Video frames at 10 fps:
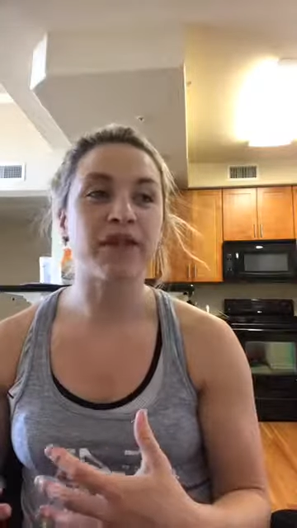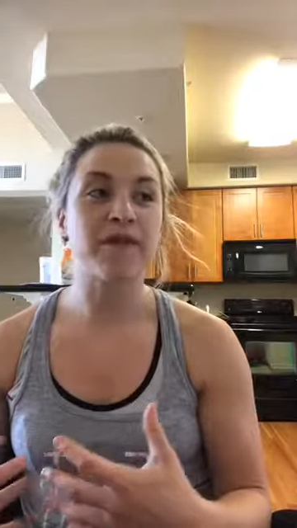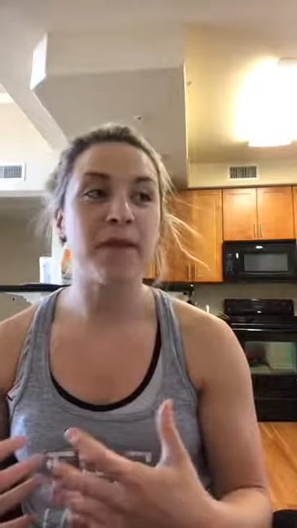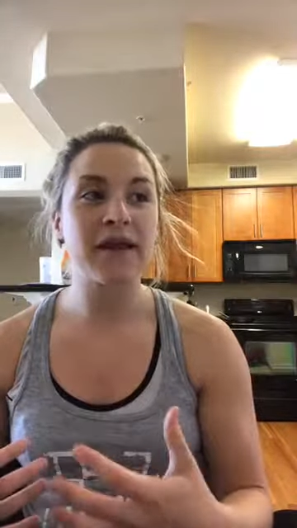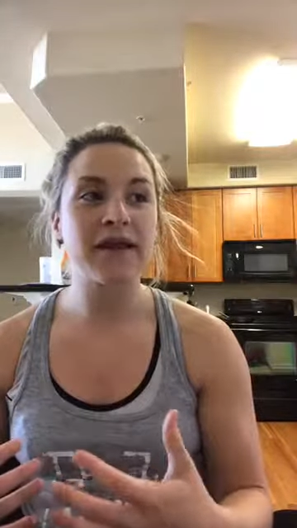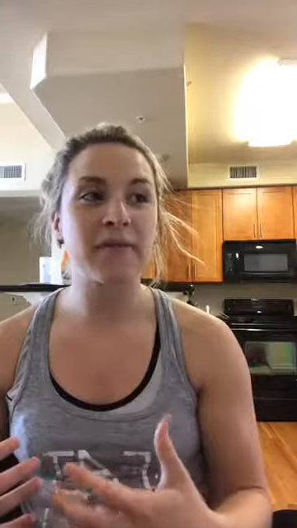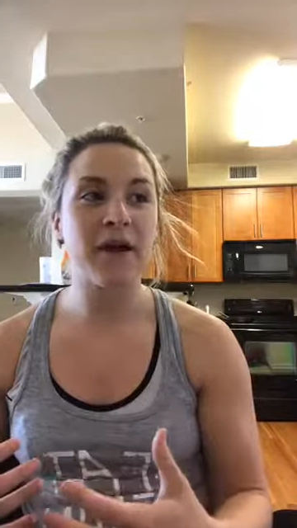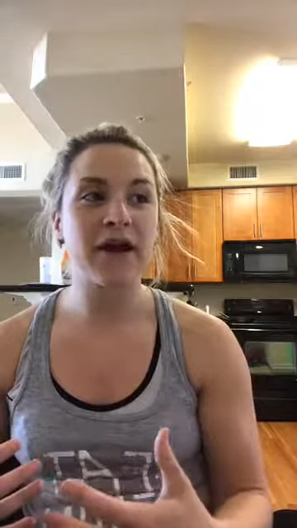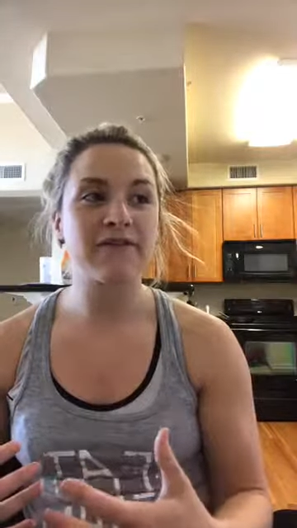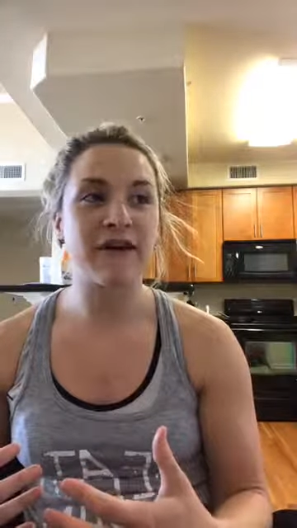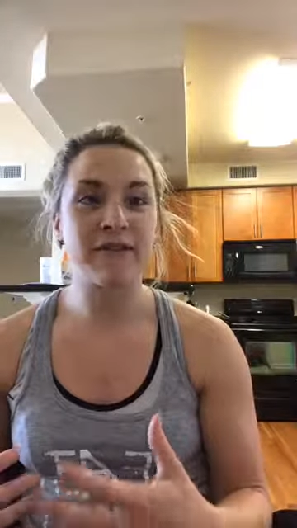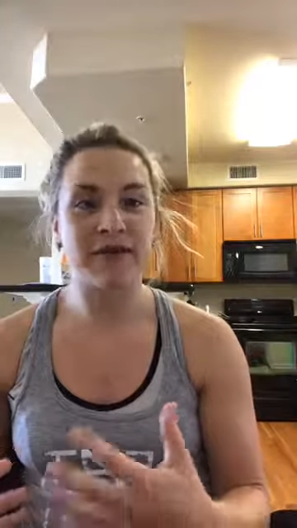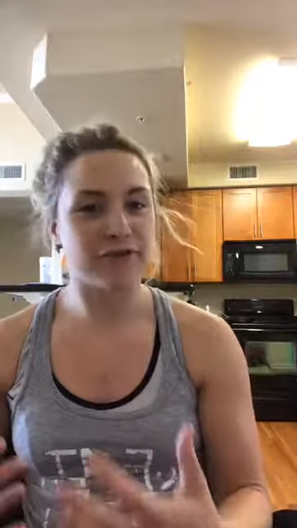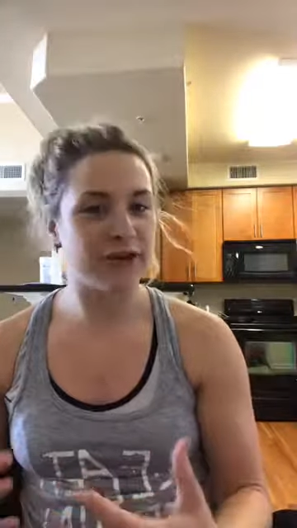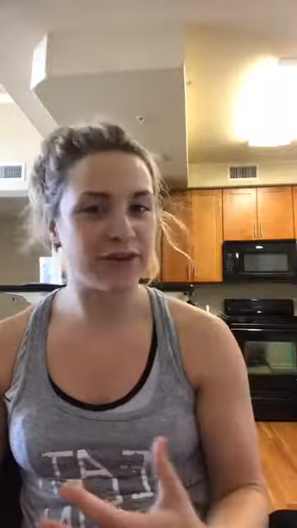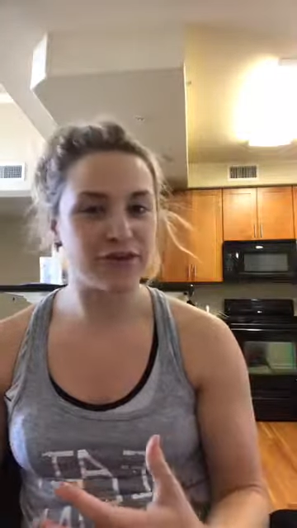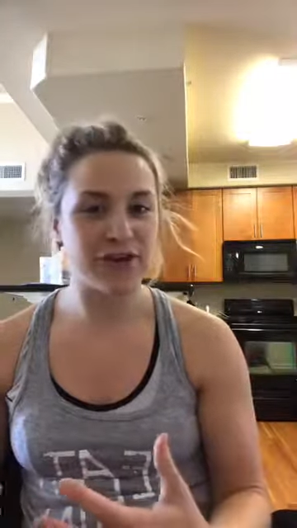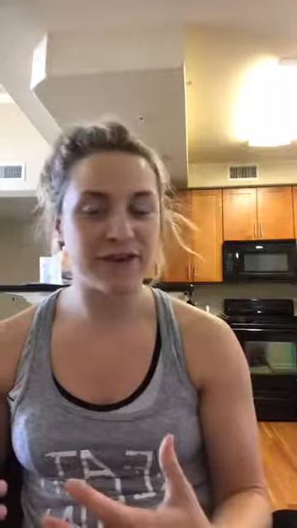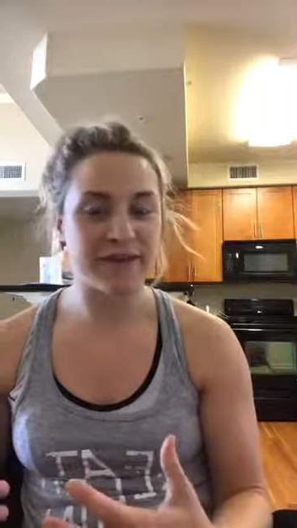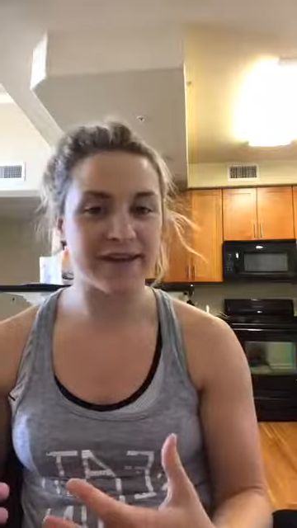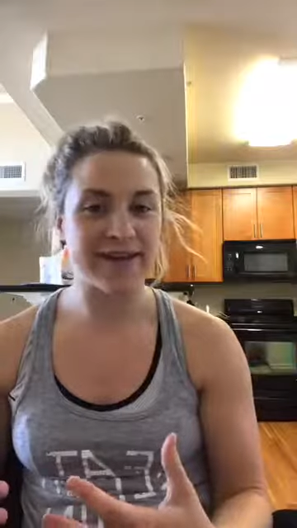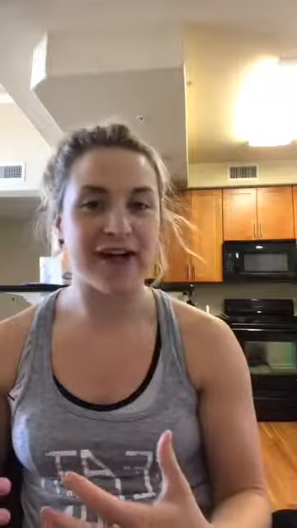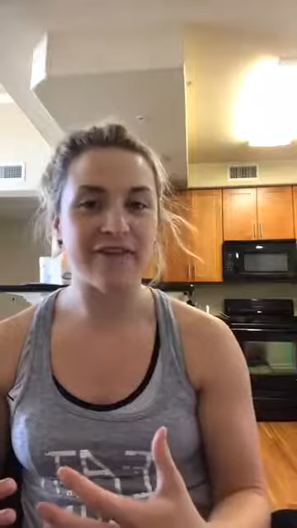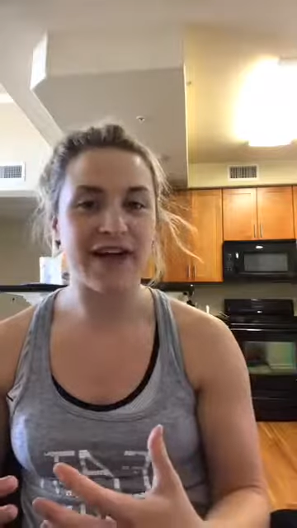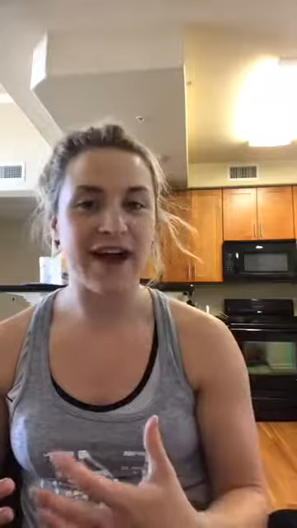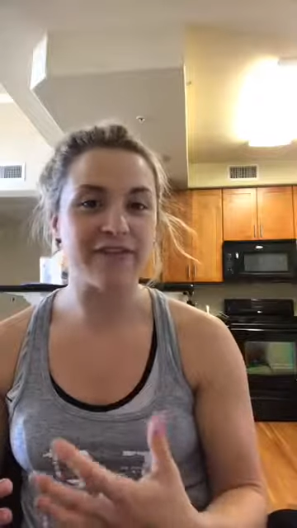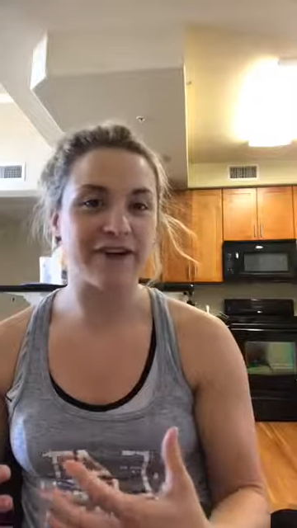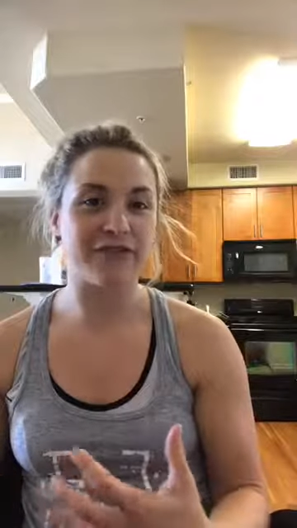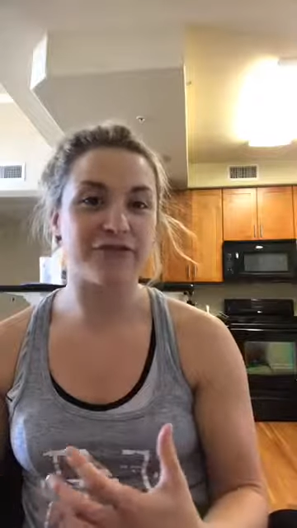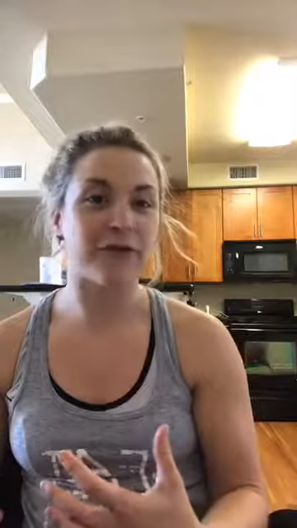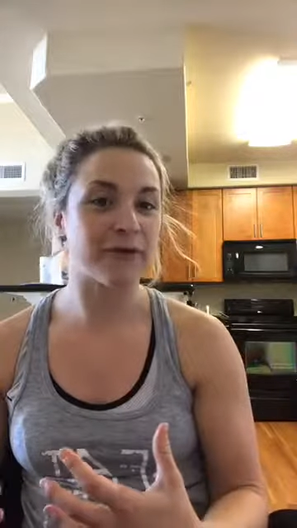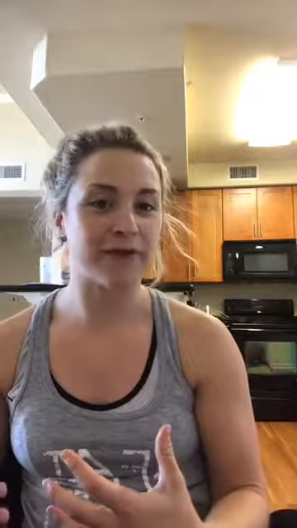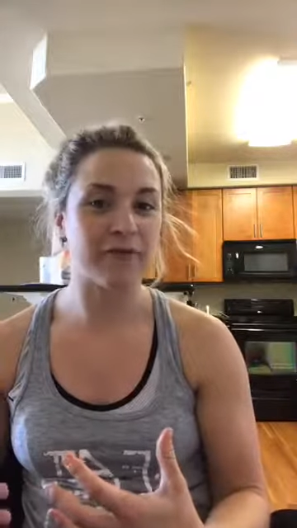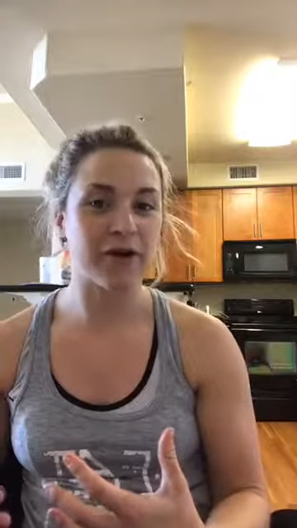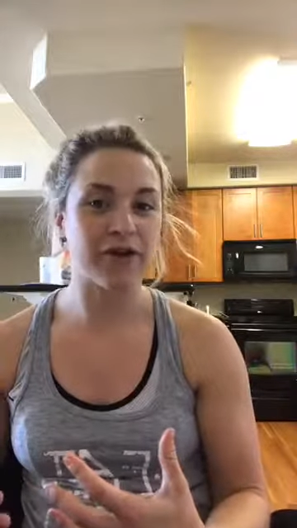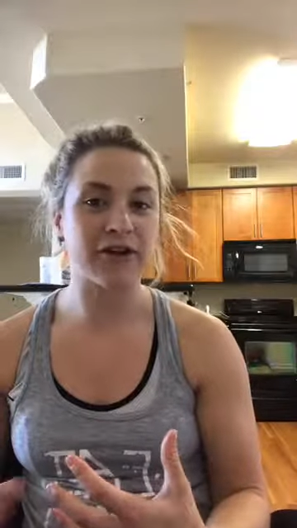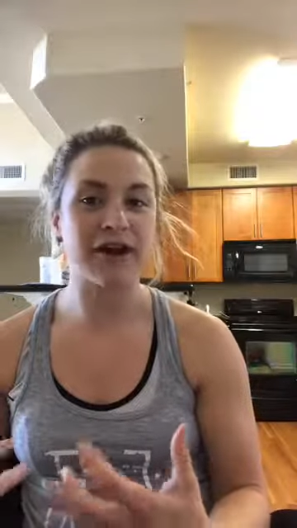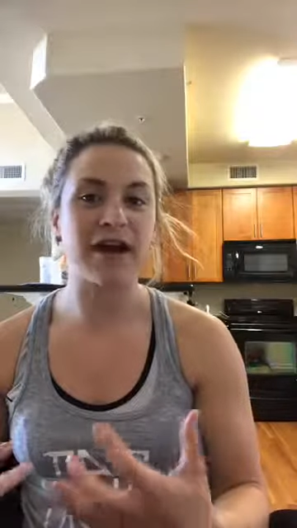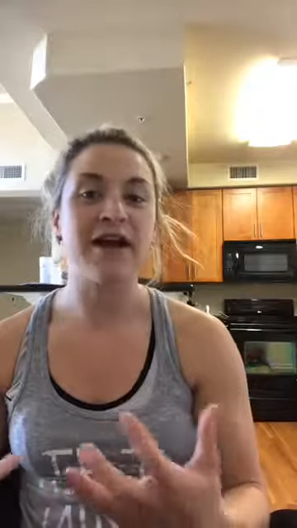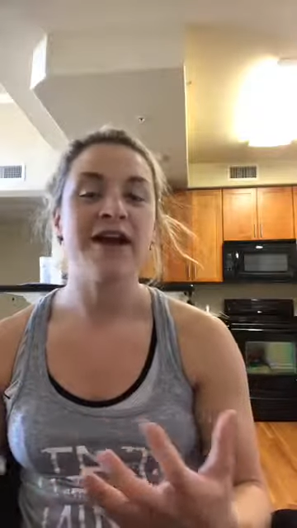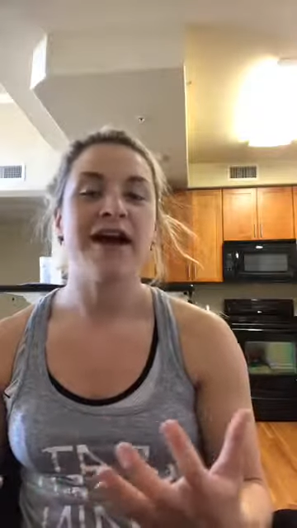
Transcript: depending upon if I'm like really treating myself, I'll have like a frozen margarita.